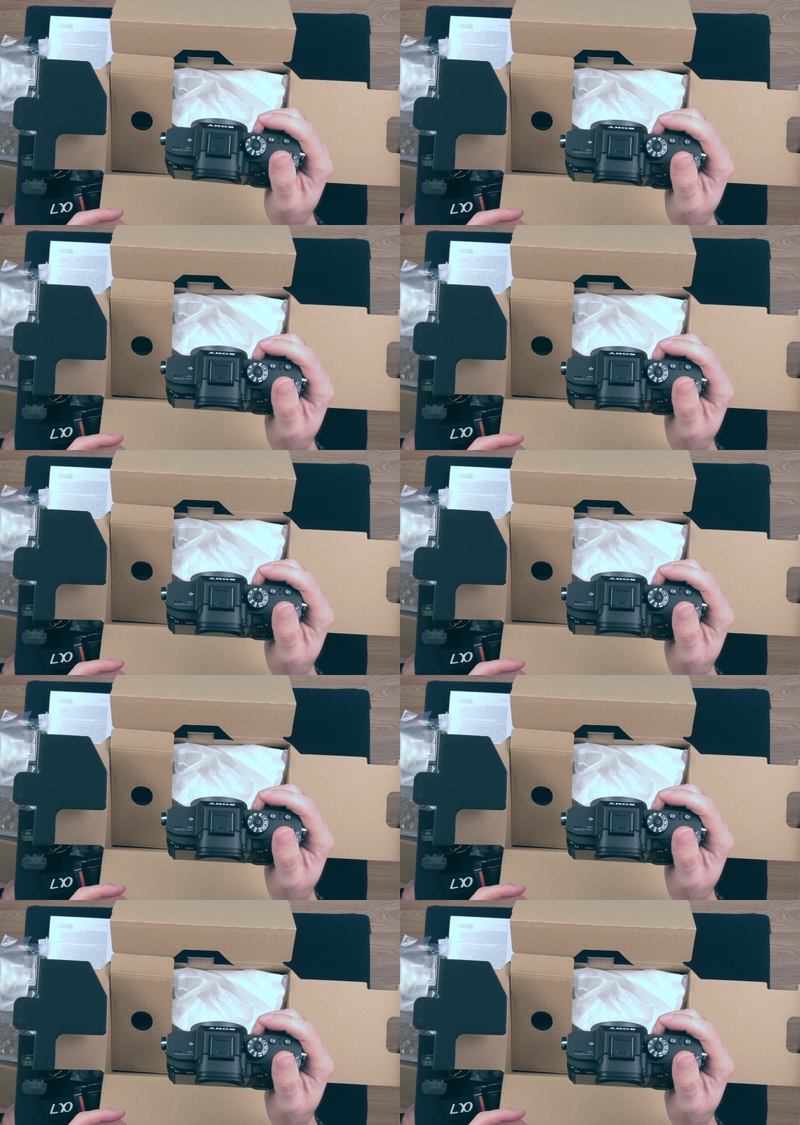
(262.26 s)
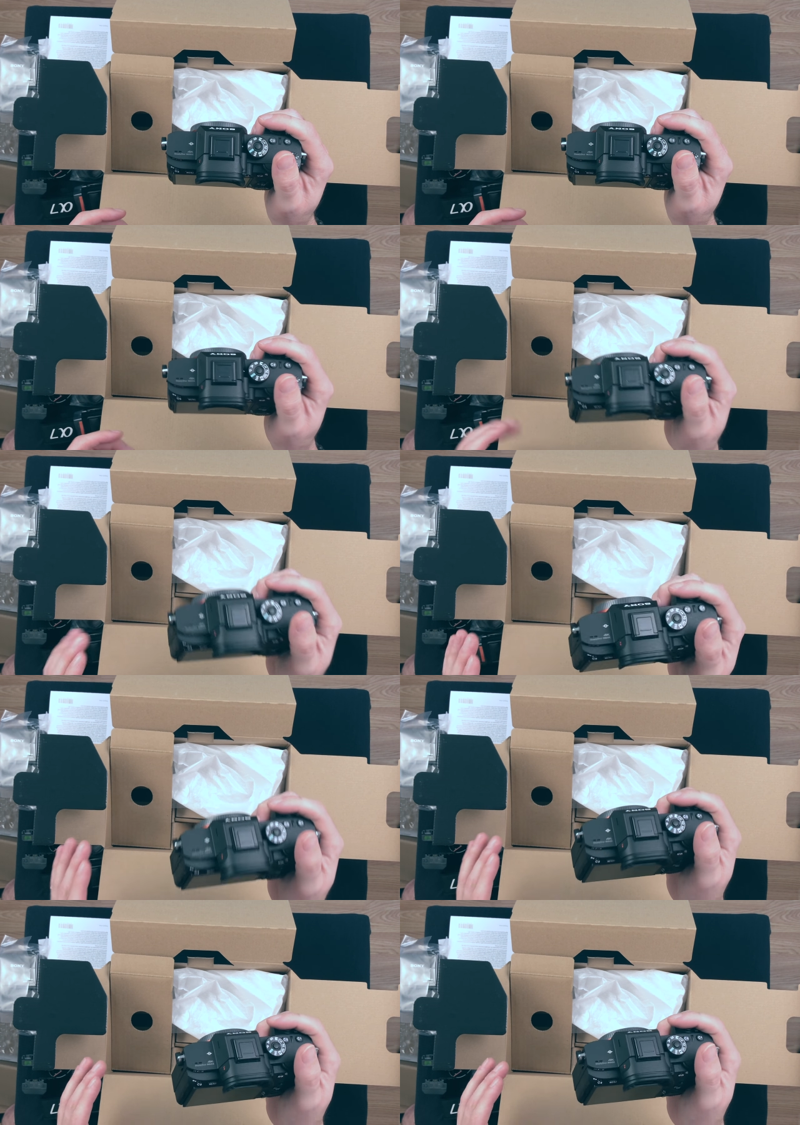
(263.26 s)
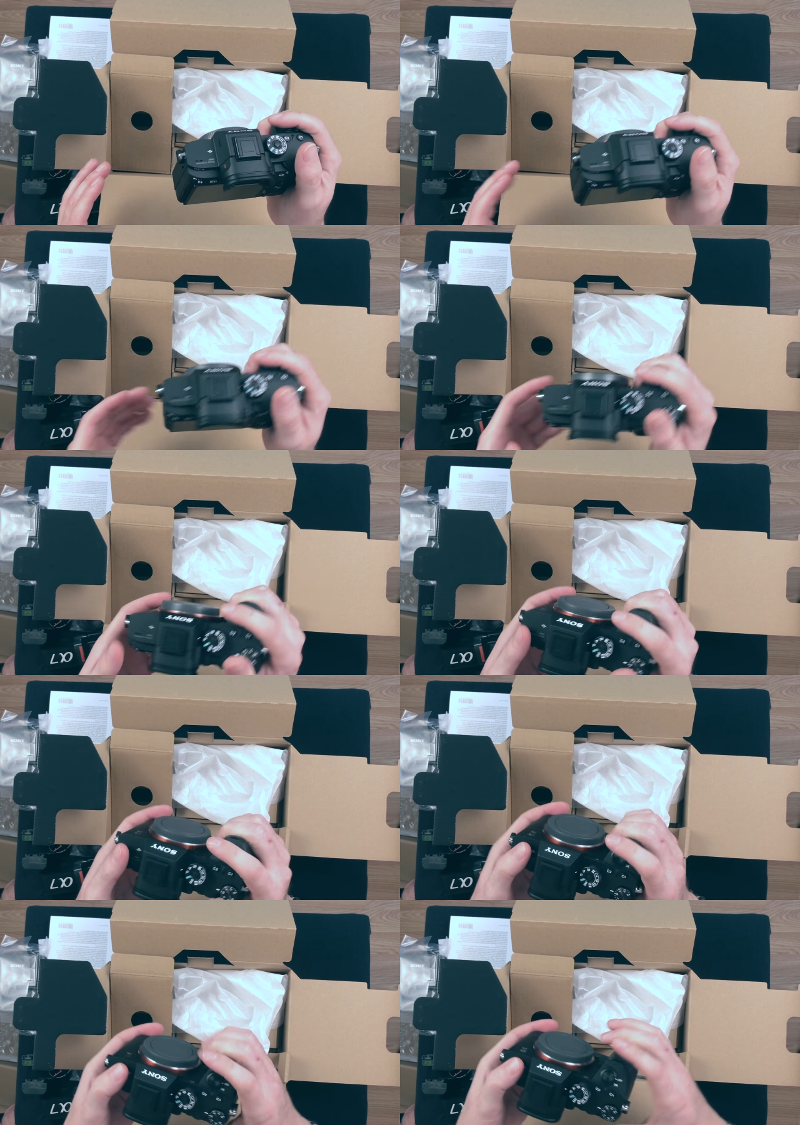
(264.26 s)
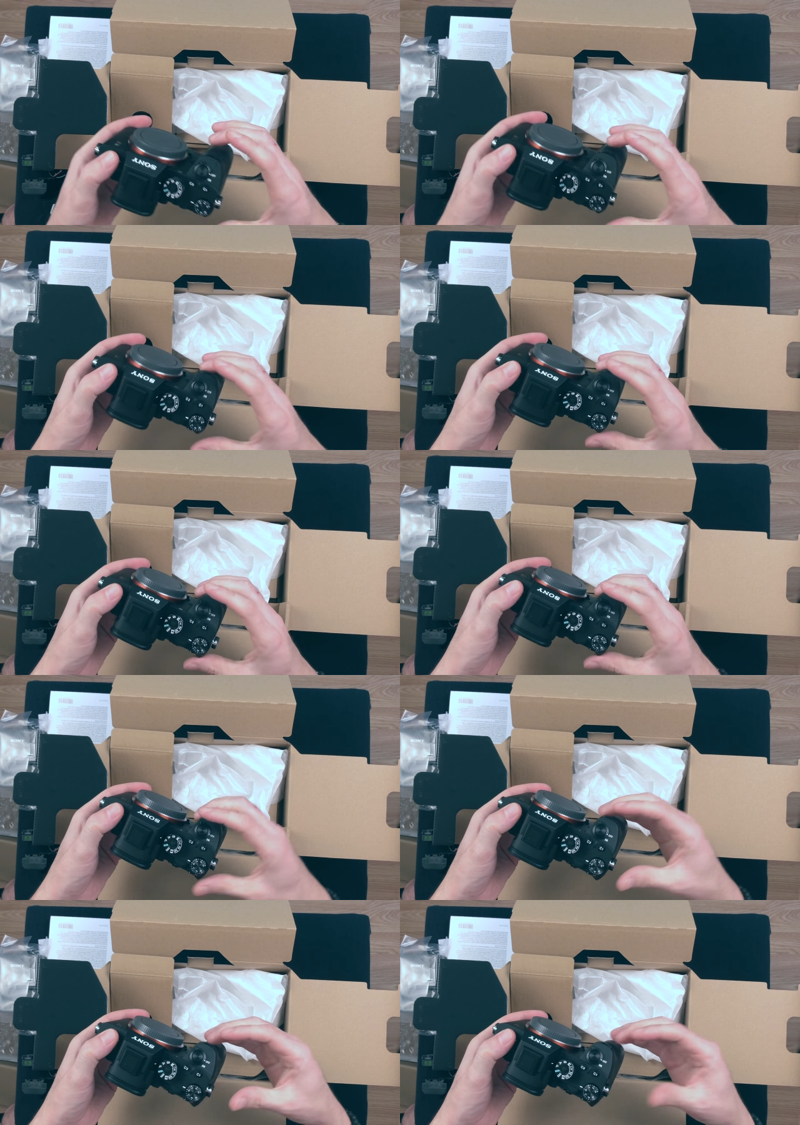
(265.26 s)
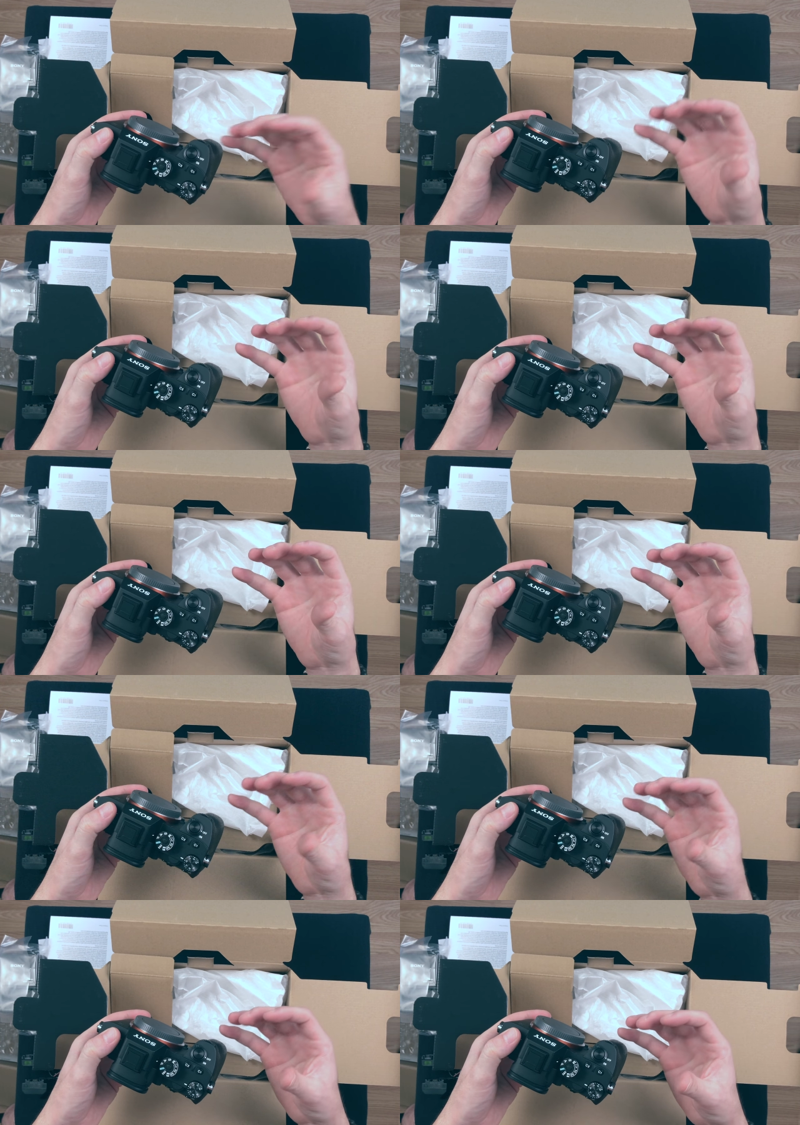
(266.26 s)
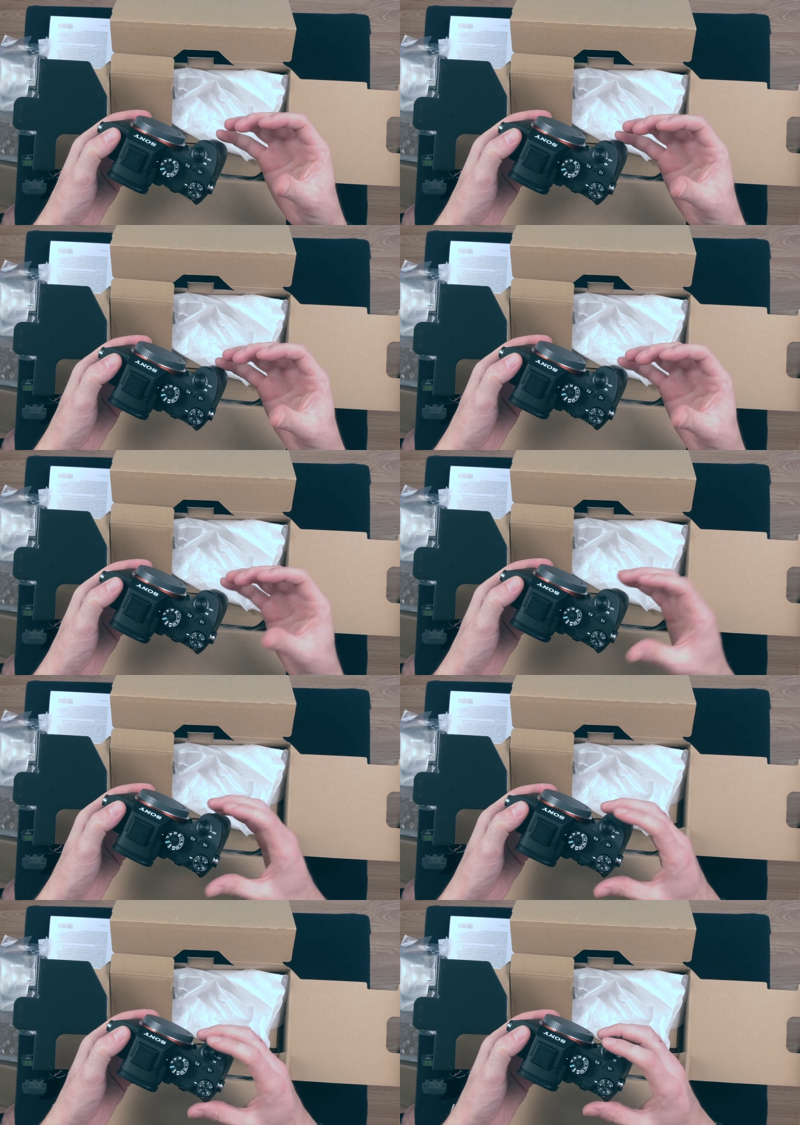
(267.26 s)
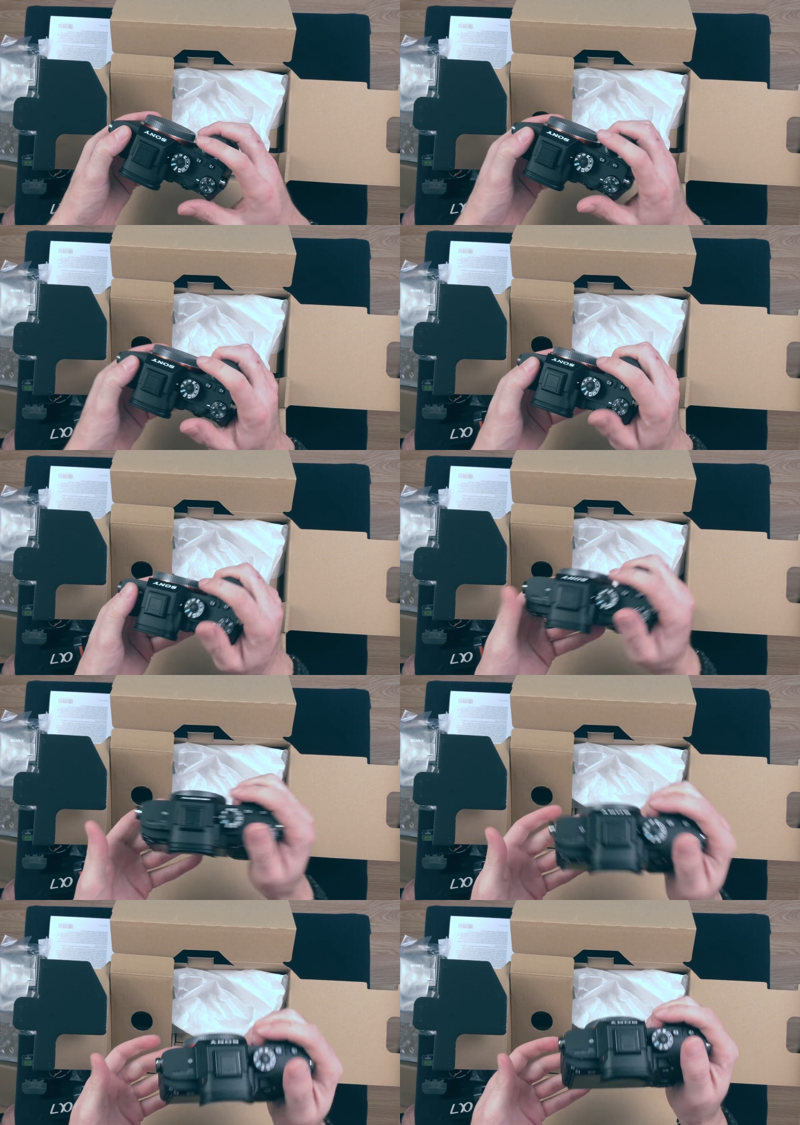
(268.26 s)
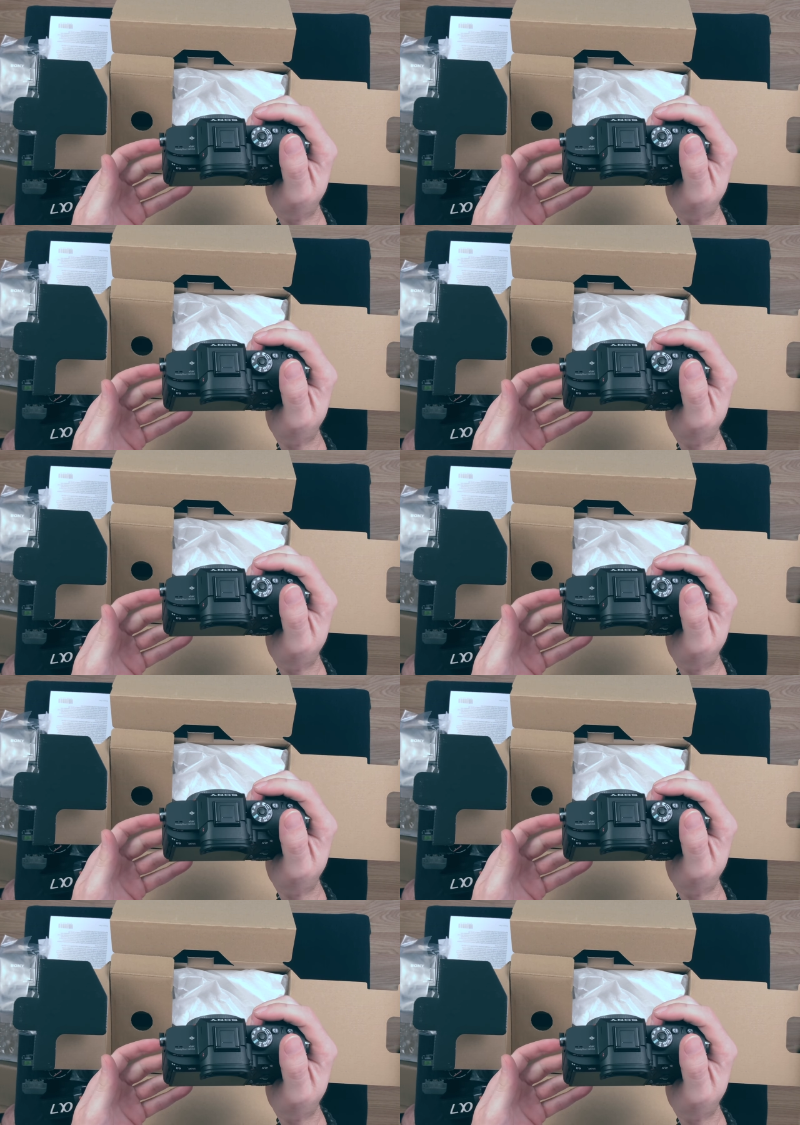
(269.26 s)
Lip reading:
Nobody's mouth can be seen.